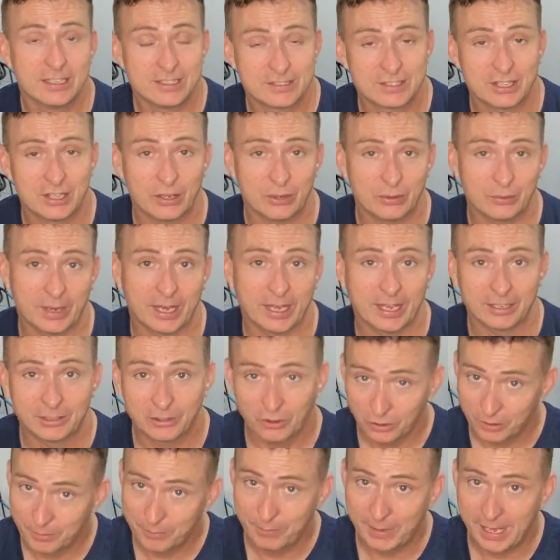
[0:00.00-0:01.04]
So
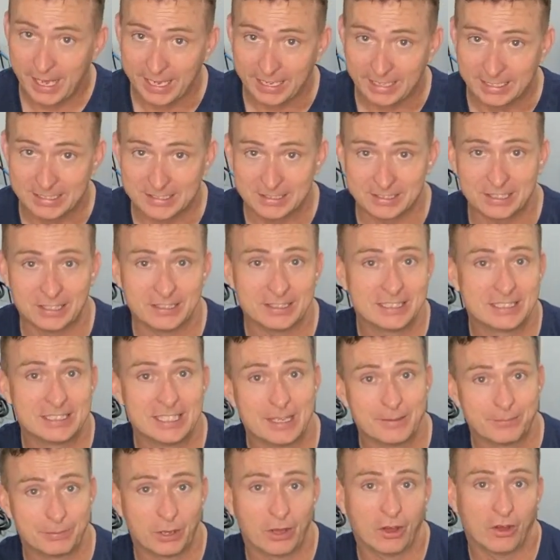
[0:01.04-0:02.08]
call them back is another
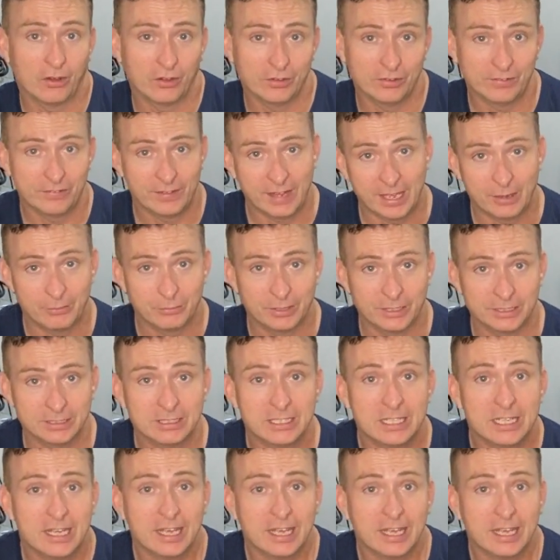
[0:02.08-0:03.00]
tip on that one.